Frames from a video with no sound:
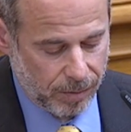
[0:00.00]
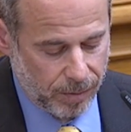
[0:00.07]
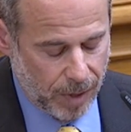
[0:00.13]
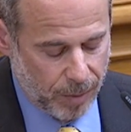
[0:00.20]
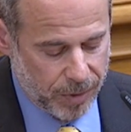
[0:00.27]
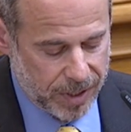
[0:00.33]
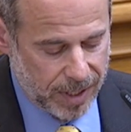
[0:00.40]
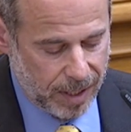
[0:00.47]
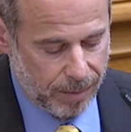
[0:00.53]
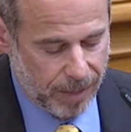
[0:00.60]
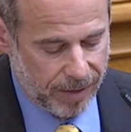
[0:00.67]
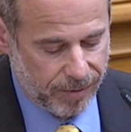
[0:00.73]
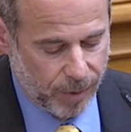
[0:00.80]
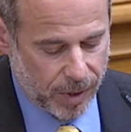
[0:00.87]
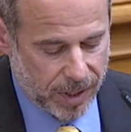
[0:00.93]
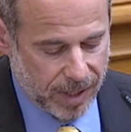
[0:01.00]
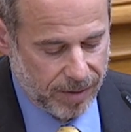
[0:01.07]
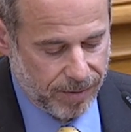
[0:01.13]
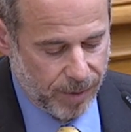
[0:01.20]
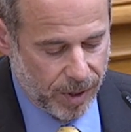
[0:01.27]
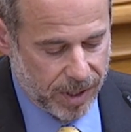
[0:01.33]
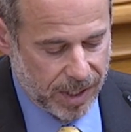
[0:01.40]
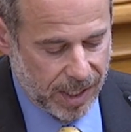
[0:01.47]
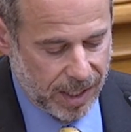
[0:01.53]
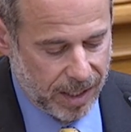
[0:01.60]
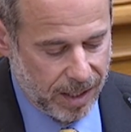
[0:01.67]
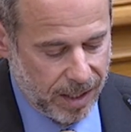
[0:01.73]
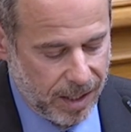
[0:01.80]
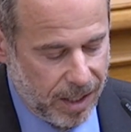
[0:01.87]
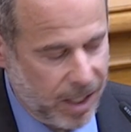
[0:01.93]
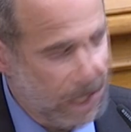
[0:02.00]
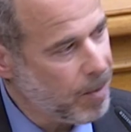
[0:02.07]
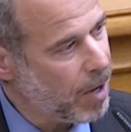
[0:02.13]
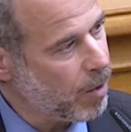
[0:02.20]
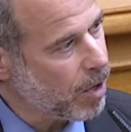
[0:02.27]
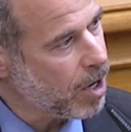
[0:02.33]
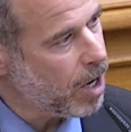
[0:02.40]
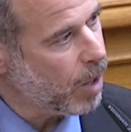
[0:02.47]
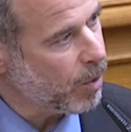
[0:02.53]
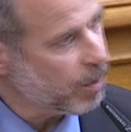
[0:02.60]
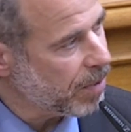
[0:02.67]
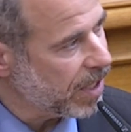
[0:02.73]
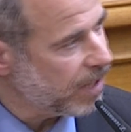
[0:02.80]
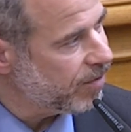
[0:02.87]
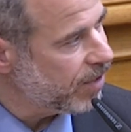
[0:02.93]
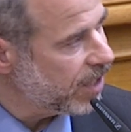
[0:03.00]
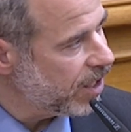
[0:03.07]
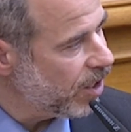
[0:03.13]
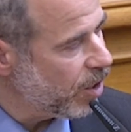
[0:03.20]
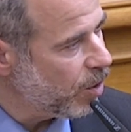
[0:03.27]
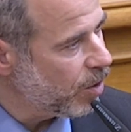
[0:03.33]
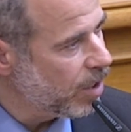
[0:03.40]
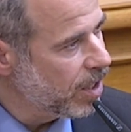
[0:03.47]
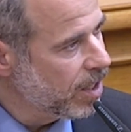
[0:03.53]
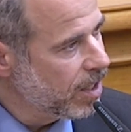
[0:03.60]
represented by 1414. You may recall we played a video